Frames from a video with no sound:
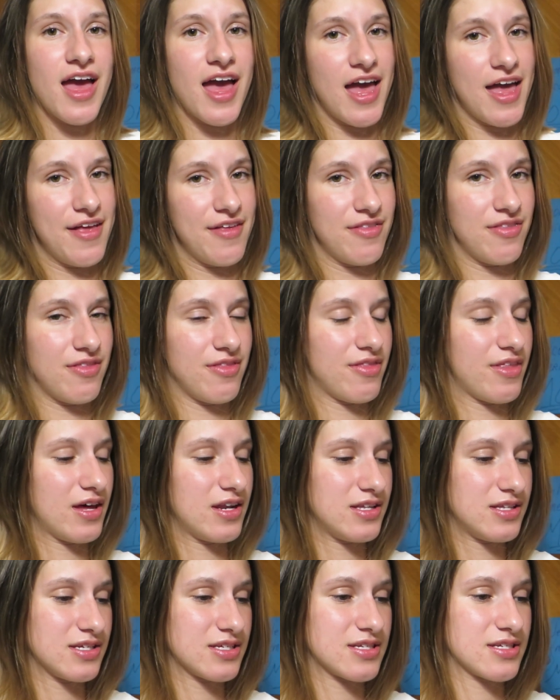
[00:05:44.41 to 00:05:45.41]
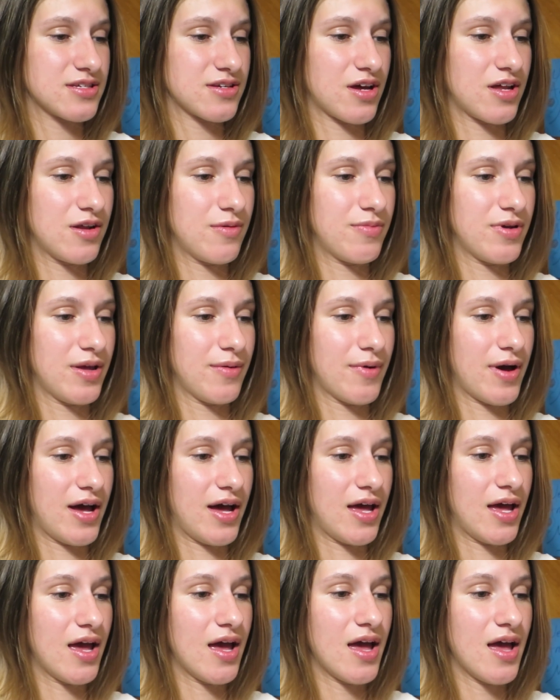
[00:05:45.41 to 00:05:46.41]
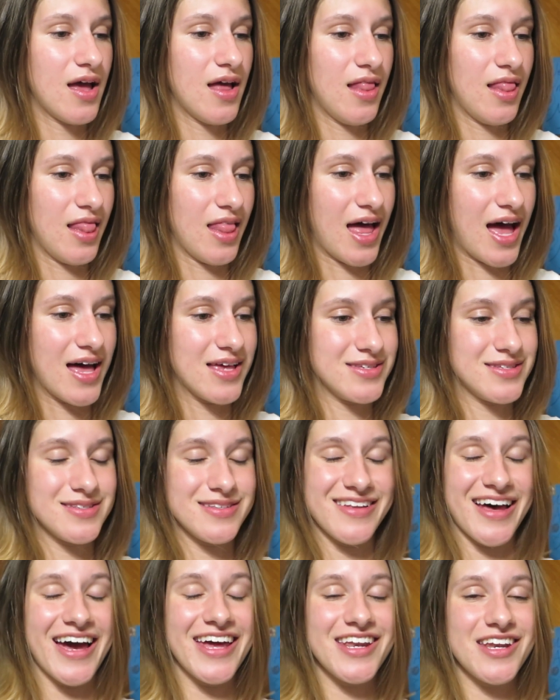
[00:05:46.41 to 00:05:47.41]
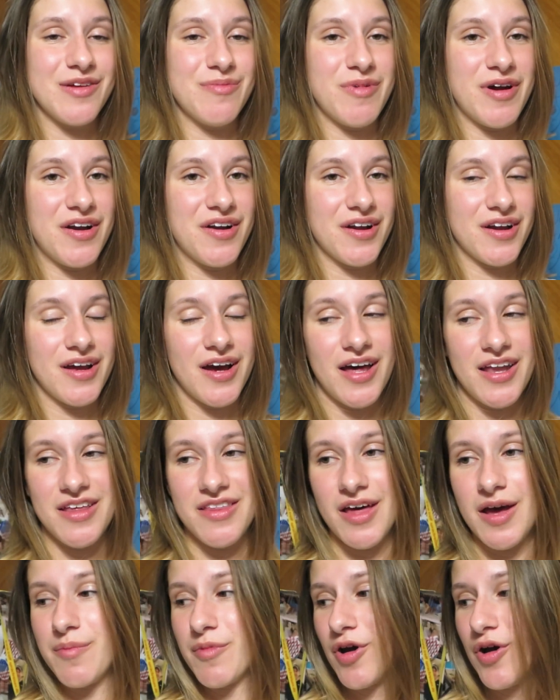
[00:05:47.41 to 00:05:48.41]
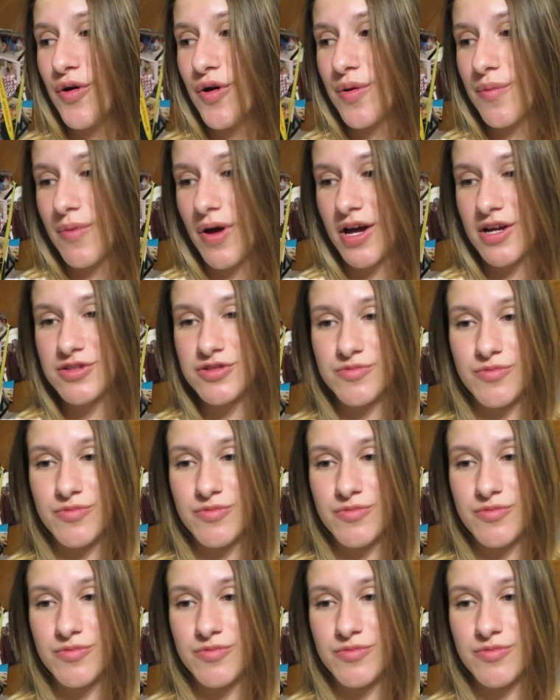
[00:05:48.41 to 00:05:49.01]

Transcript: and that this is gonna be my last night in America, and that I'm going back